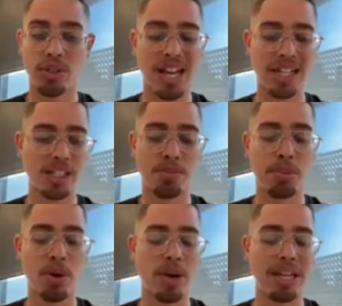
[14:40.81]
You can't just
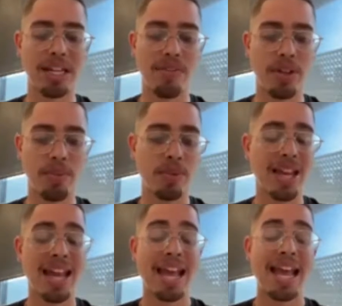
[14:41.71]
promote any of them.
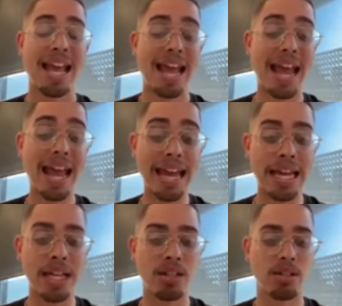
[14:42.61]

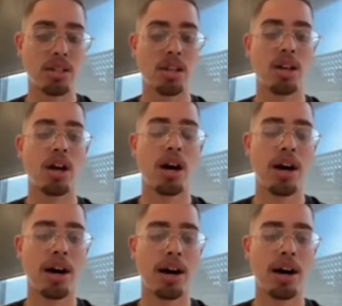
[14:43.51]
And this